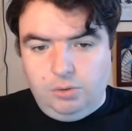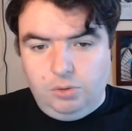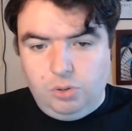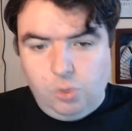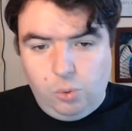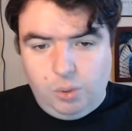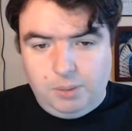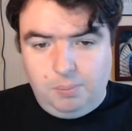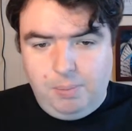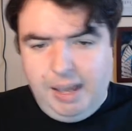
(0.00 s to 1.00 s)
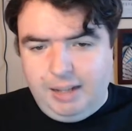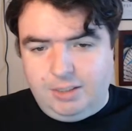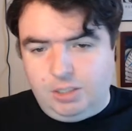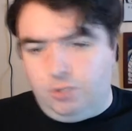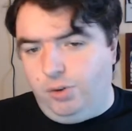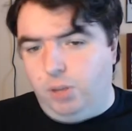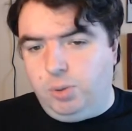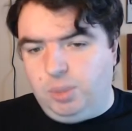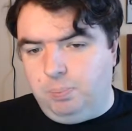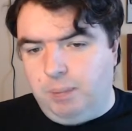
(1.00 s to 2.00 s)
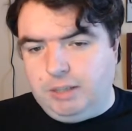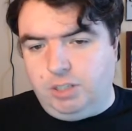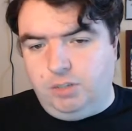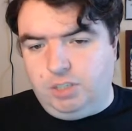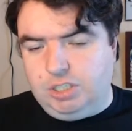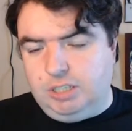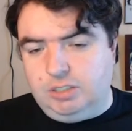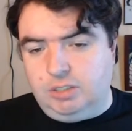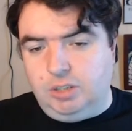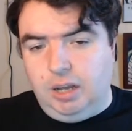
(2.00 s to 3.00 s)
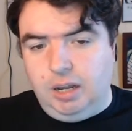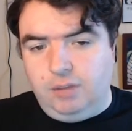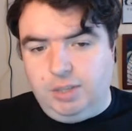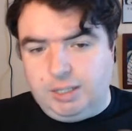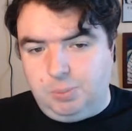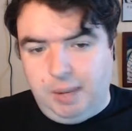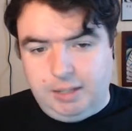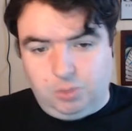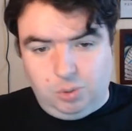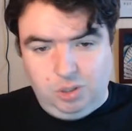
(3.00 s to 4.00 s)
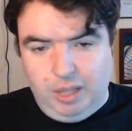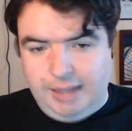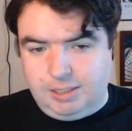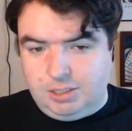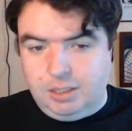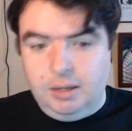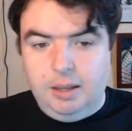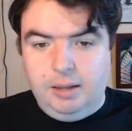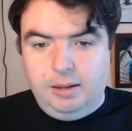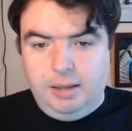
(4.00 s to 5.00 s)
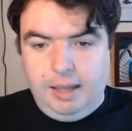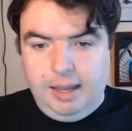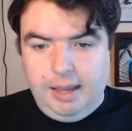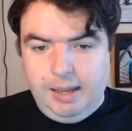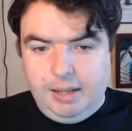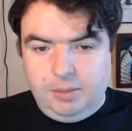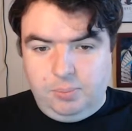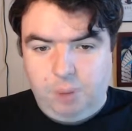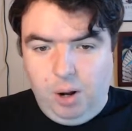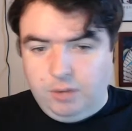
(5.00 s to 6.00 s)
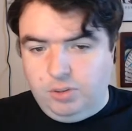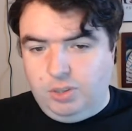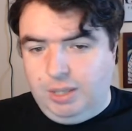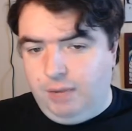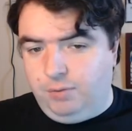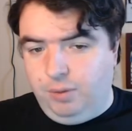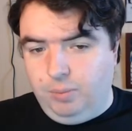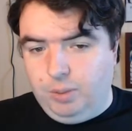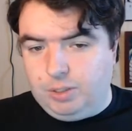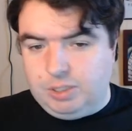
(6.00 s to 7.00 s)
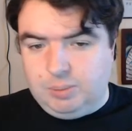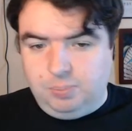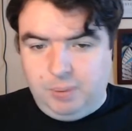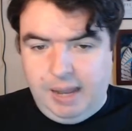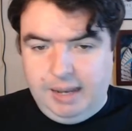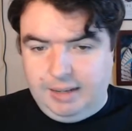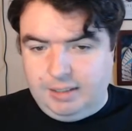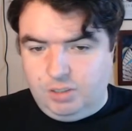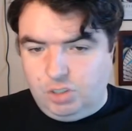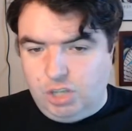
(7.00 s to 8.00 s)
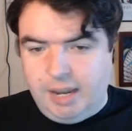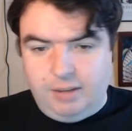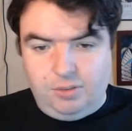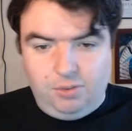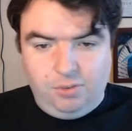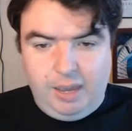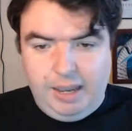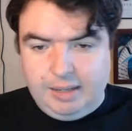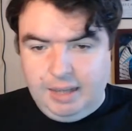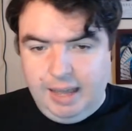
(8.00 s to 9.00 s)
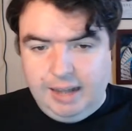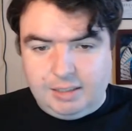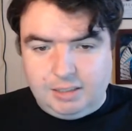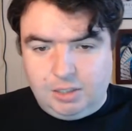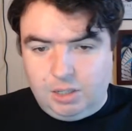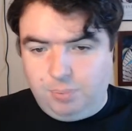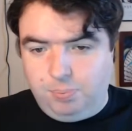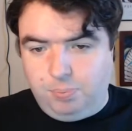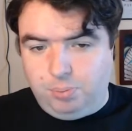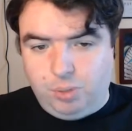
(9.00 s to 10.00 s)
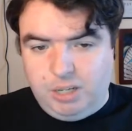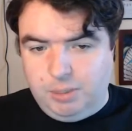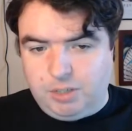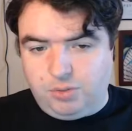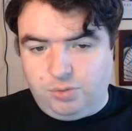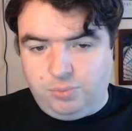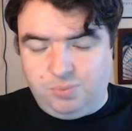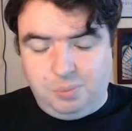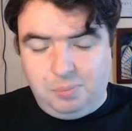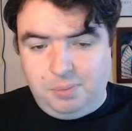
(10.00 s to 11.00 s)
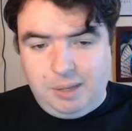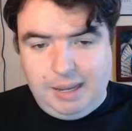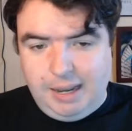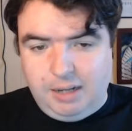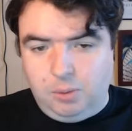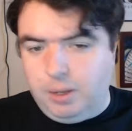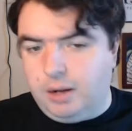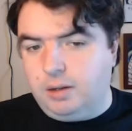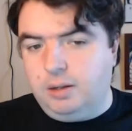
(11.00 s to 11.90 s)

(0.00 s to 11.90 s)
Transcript: You could make this film with the budget of a season of The Expanse or less. And part of the thing with Spike and Jet and Faye and Ed is that they're pretty much from anywhere.